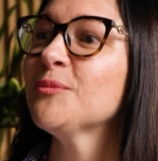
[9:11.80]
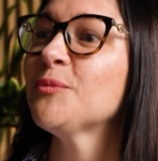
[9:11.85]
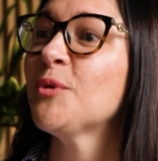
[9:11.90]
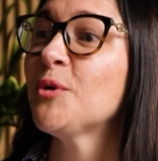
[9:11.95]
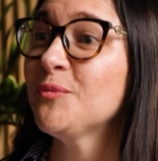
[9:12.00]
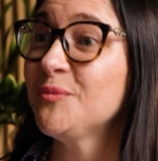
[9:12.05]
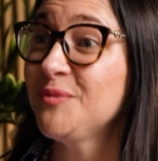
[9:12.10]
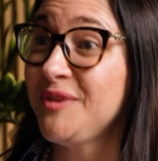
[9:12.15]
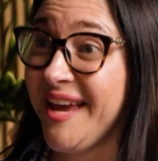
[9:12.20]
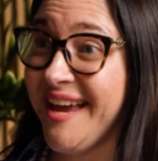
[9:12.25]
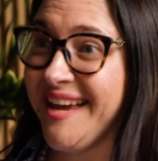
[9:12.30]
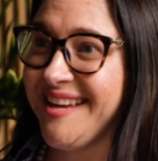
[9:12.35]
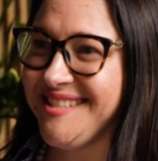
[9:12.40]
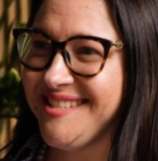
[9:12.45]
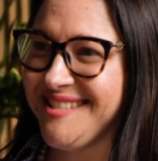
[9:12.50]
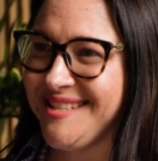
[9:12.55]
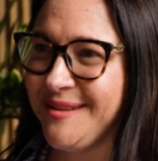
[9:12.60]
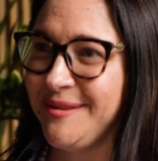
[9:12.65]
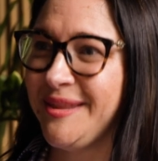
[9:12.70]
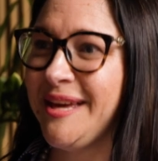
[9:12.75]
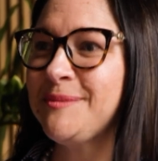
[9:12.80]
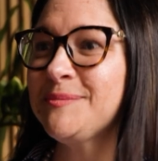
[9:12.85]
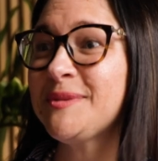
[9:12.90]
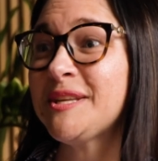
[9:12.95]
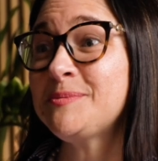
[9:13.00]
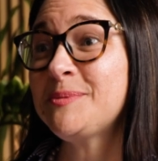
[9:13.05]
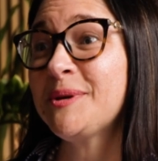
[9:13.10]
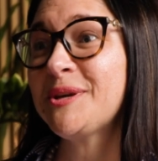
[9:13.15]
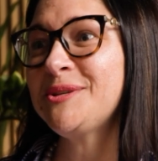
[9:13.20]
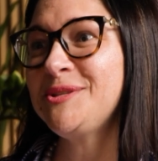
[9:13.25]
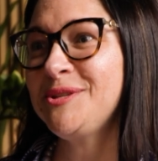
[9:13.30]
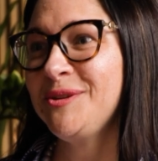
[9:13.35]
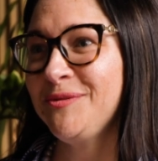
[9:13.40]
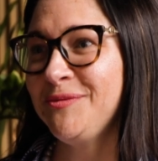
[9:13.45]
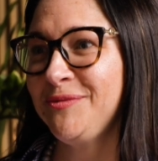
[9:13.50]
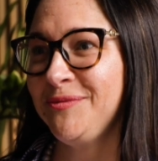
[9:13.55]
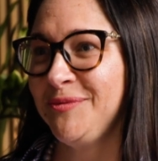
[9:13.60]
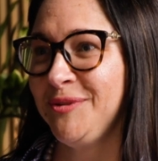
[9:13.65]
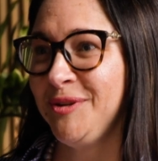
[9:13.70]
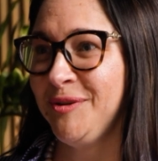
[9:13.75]
Well, yes. That's because
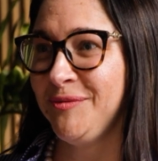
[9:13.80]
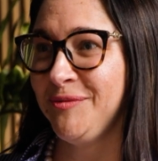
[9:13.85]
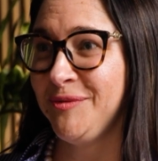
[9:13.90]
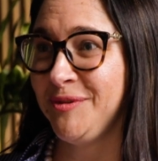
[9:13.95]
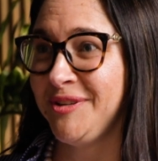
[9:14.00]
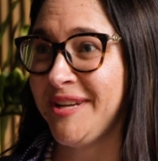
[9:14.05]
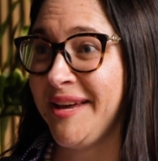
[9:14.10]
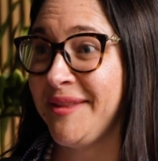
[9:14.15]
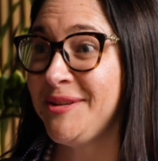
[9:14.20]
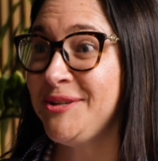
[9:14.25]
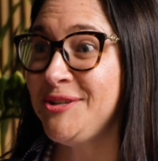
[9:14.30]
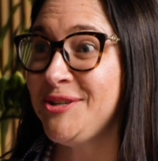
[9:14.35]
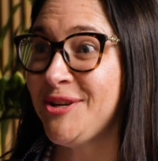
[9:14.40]
you've done the